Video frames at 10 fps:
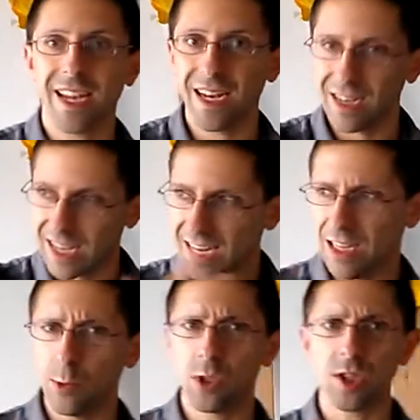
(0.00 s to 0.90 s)
it
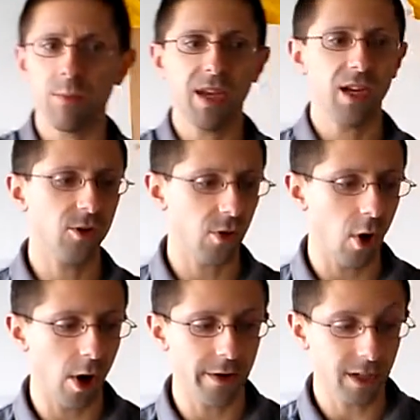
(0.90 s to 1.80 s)
get used to being
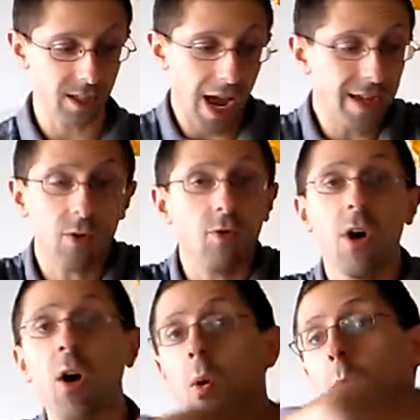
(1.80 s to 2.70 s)
drawn because I don't
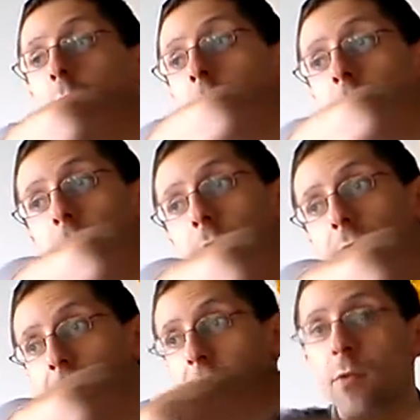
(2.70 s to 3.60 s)
know
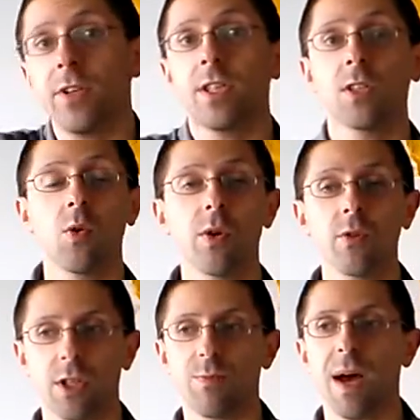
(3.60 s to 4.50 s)
how this is going to
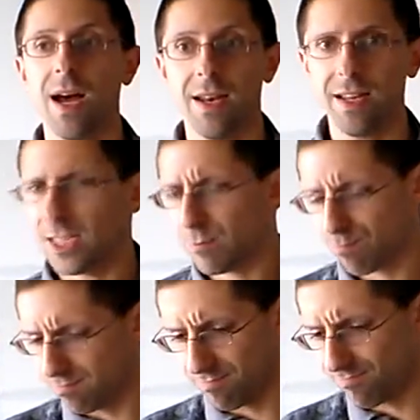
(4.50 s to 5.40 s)
respond. It's
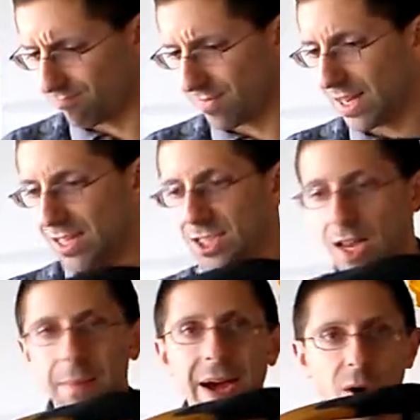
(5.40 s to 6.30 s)

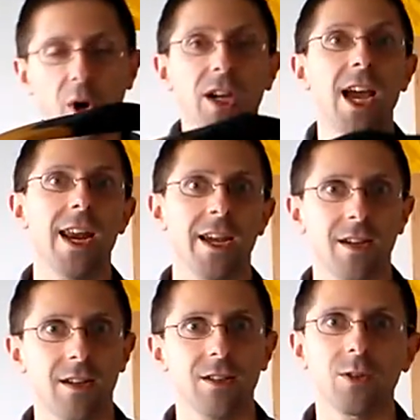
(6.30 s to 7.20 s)
semi-organic,
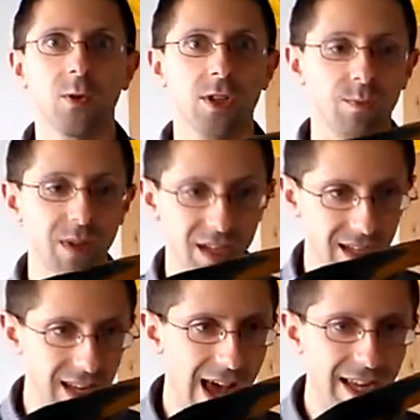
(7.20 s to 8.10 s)
so to speak.
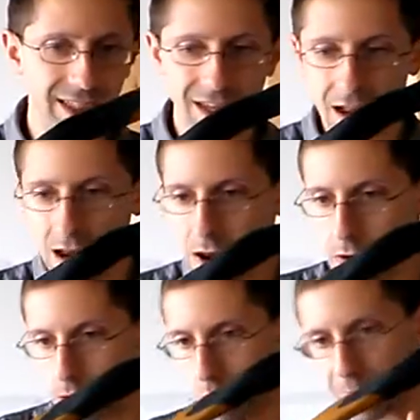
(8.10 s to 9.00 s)
It has
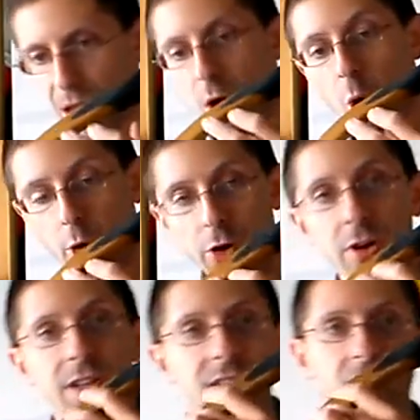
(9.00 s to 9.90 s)

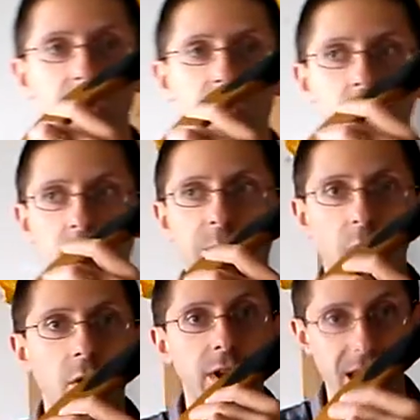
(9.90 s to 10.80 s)
horn, sinew
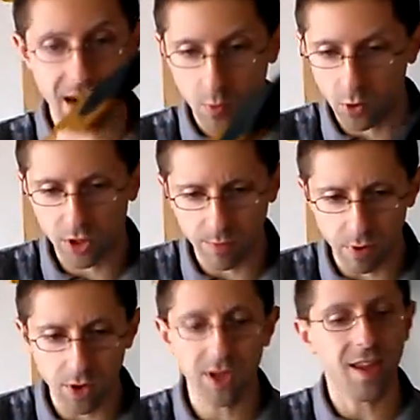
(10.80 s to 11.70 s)
component, and a wood
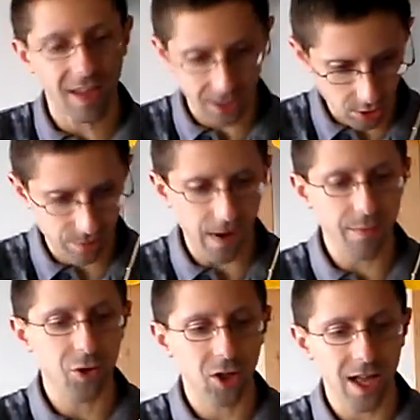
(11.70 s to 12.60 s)
component. Yes, there's
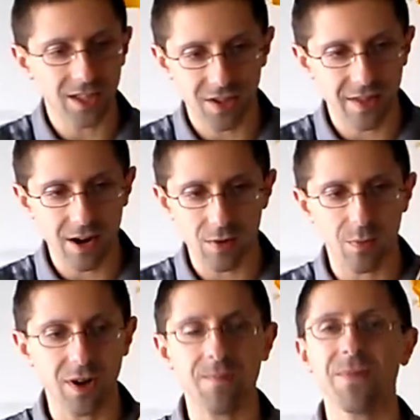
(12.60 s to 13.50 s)
fiberglass in there,
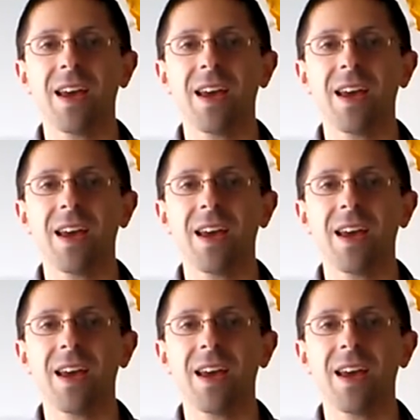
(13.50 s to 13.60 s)
but